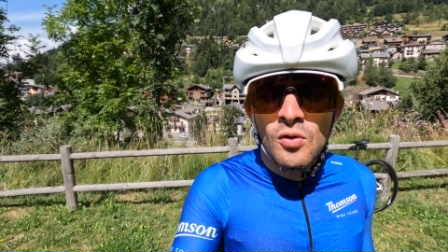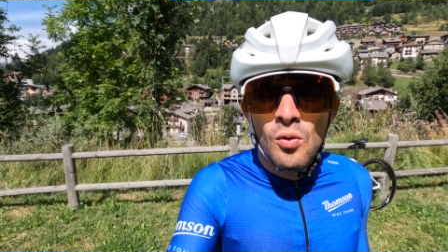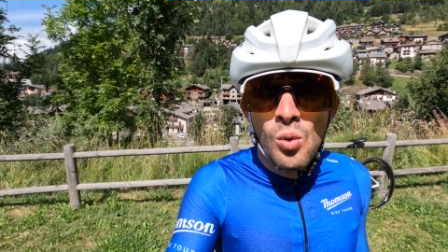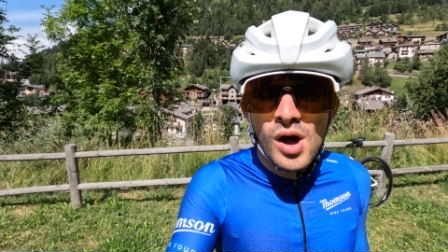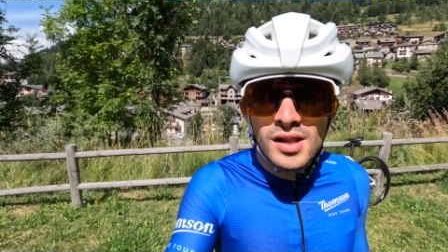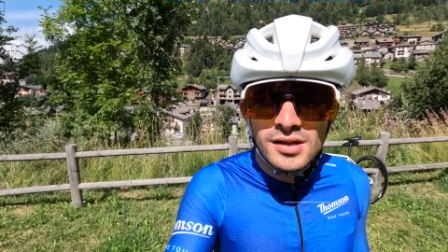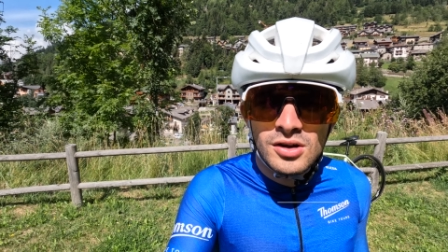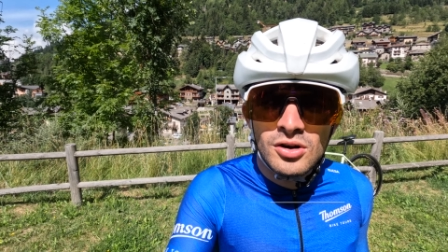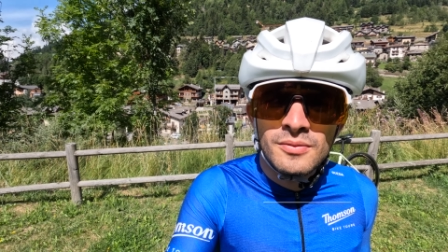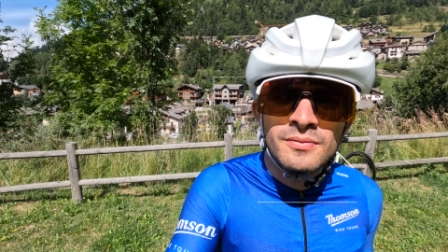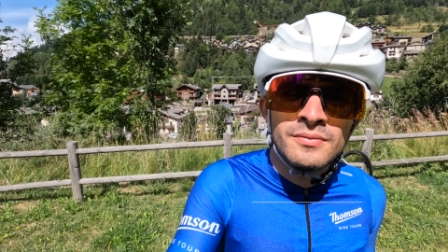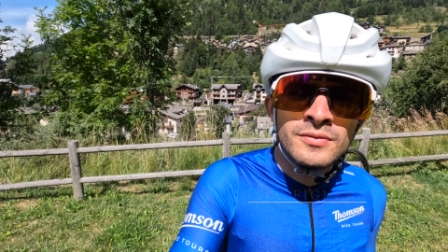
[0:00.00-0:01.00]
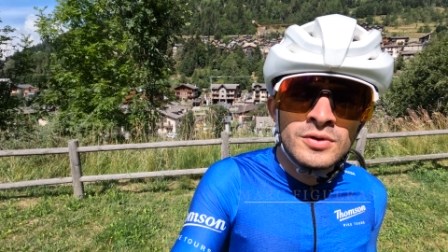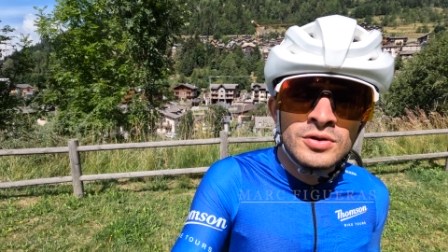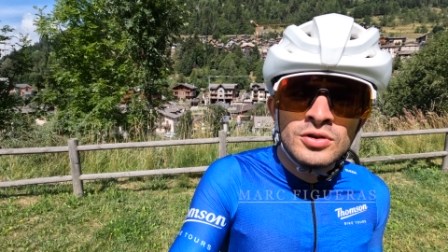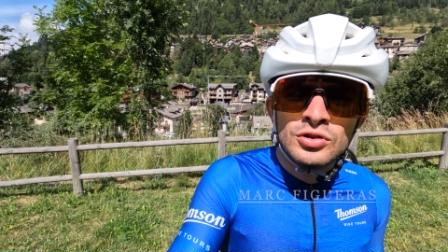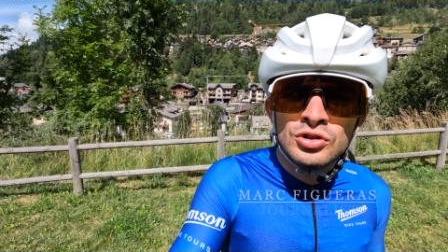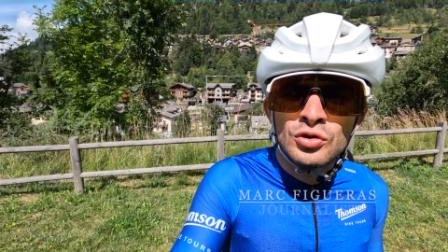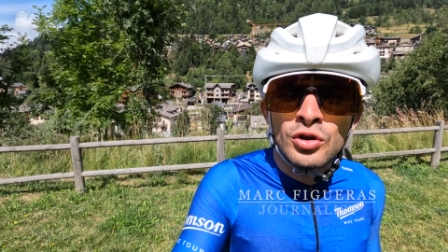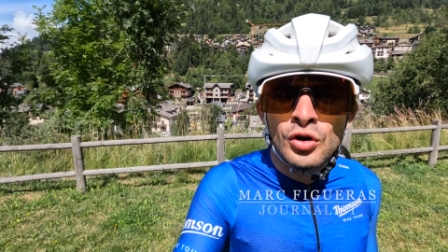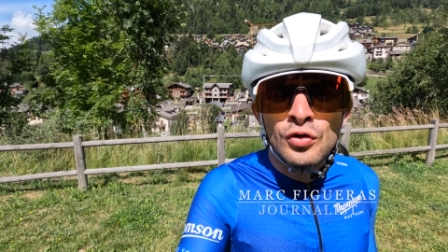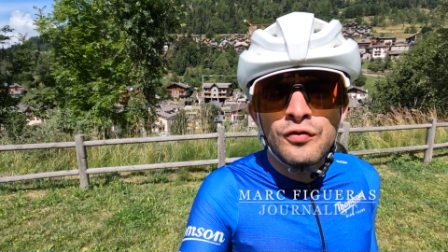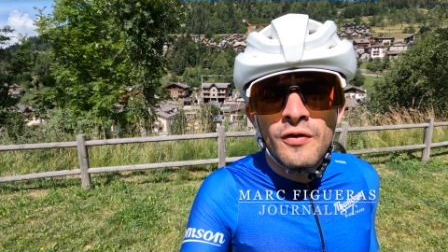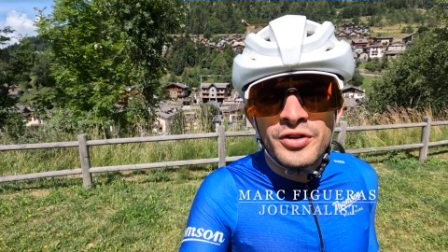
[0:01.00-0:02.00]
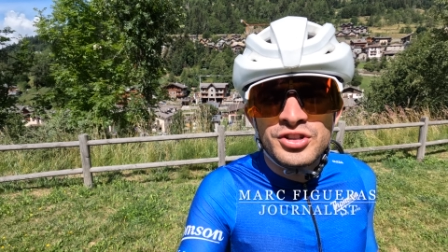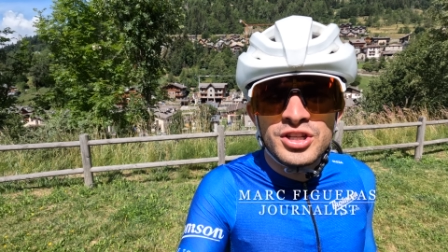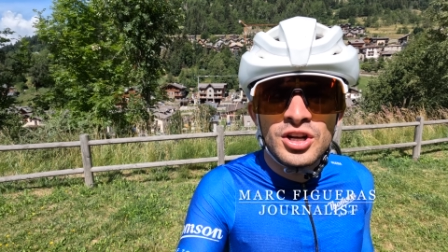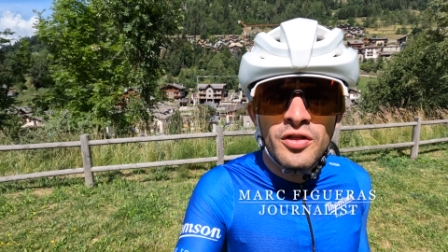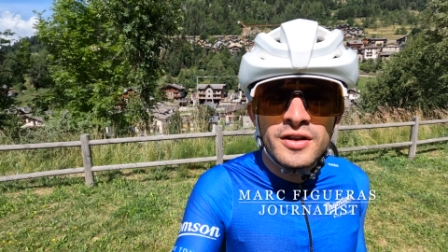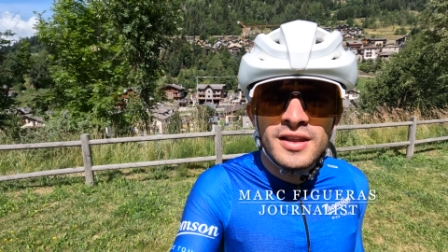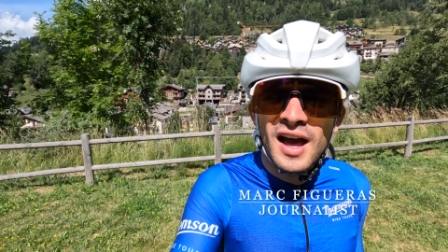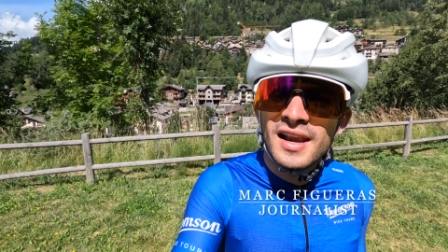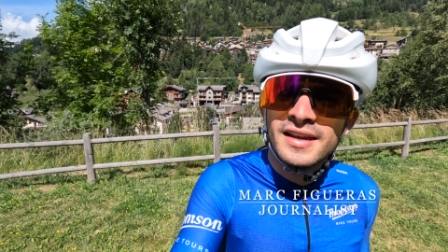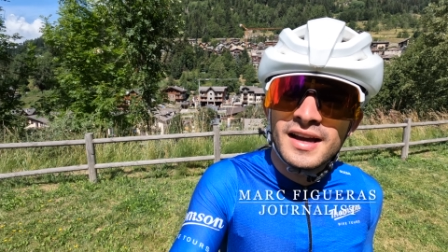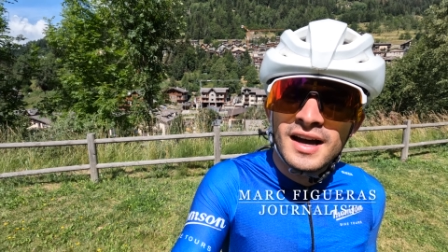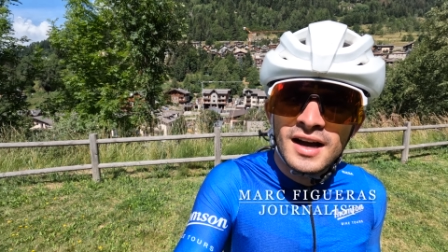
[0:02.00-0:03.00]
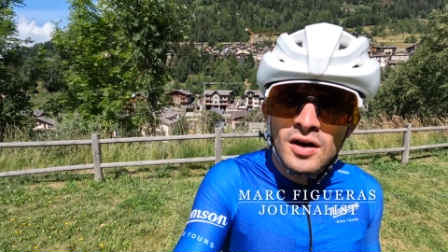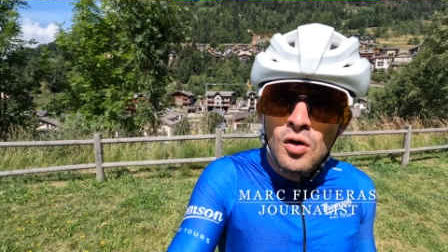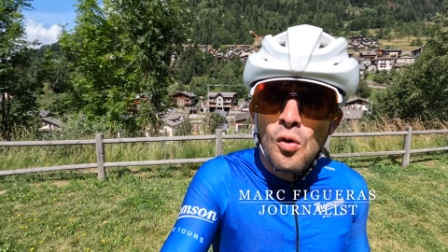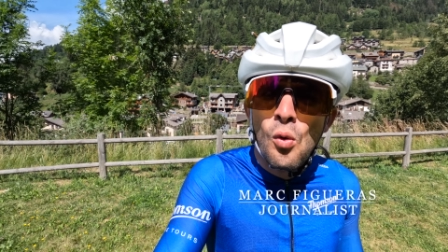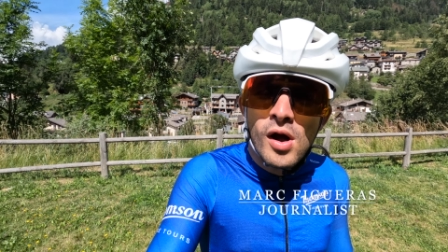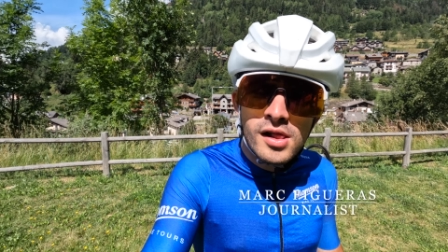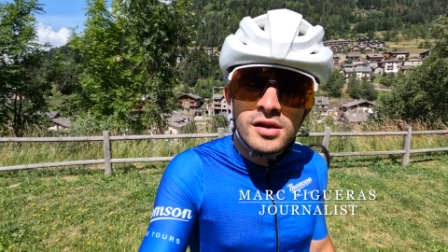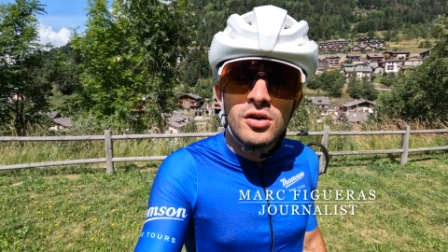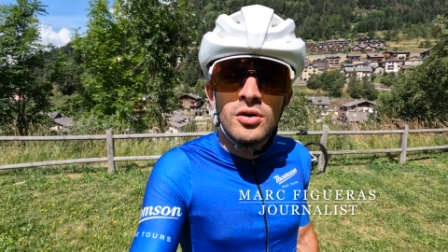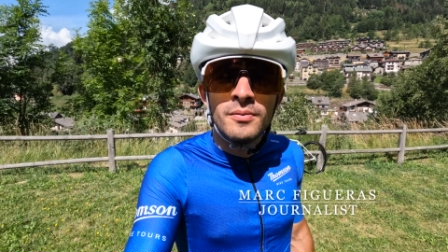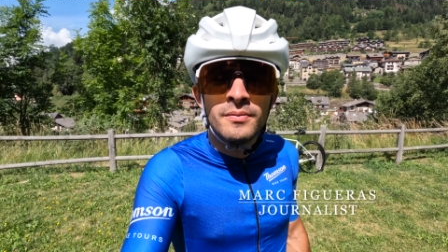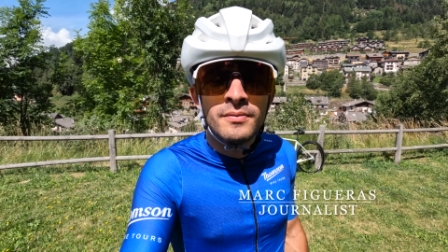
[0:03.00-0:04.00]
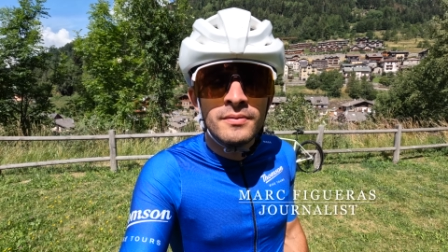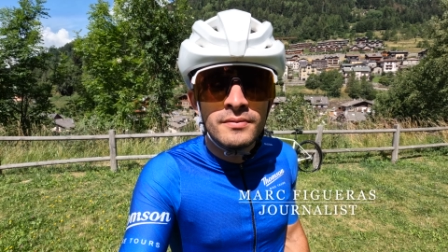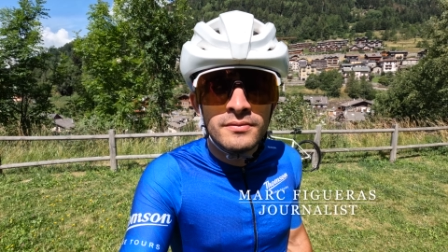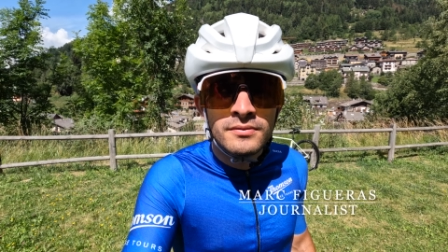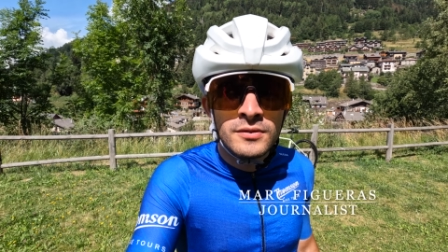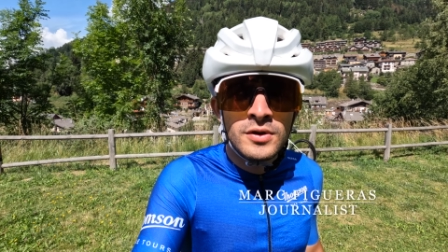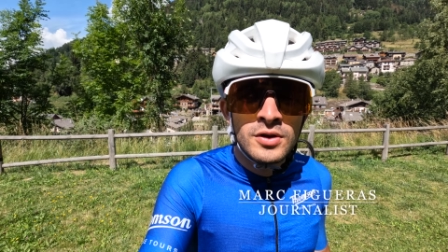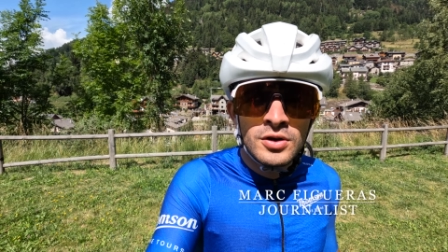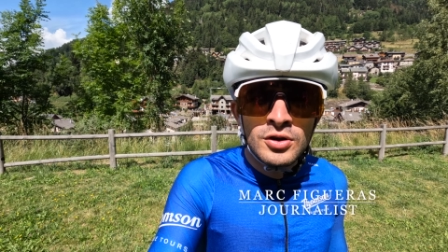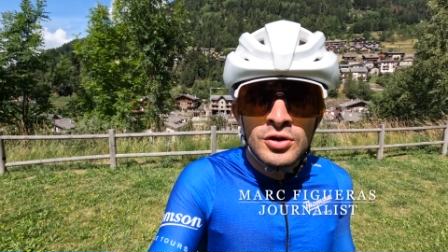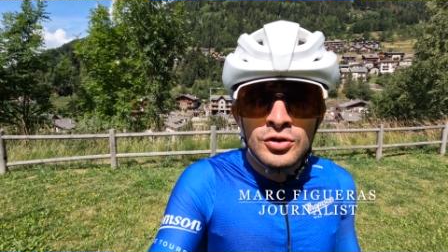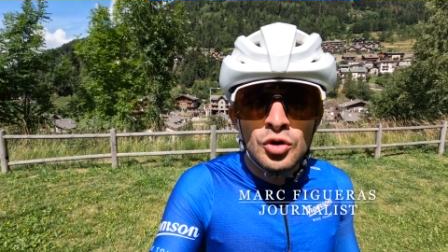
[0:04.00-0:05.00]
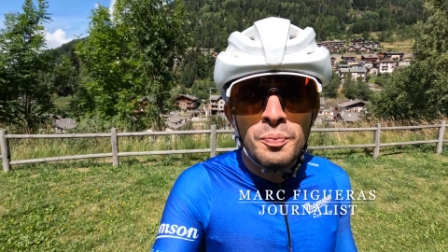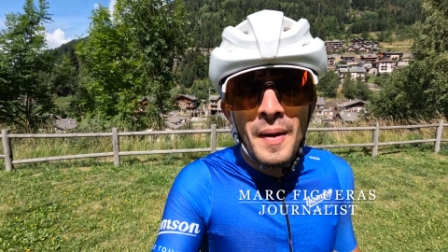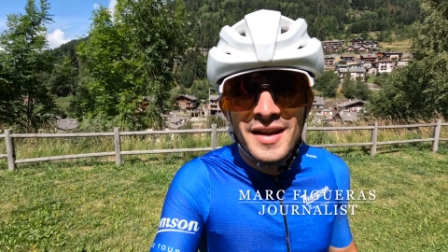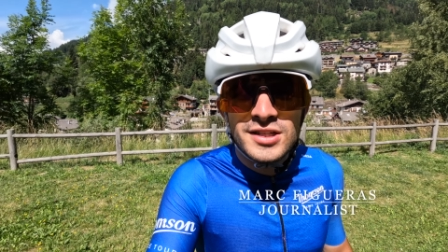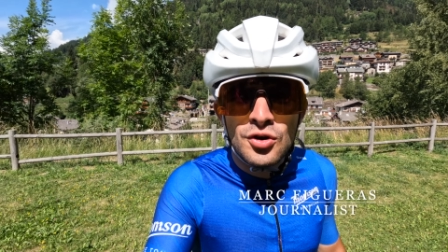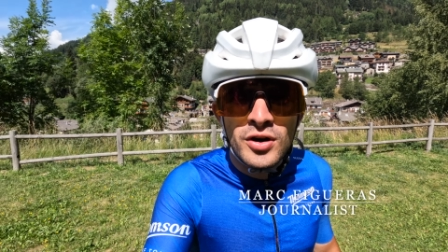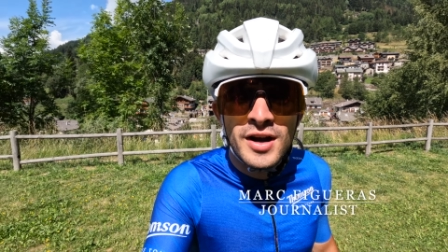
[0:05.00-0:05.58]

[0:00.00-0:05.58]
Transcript: Welcome to the roof of the Giro d'Italia. Welcome to Passo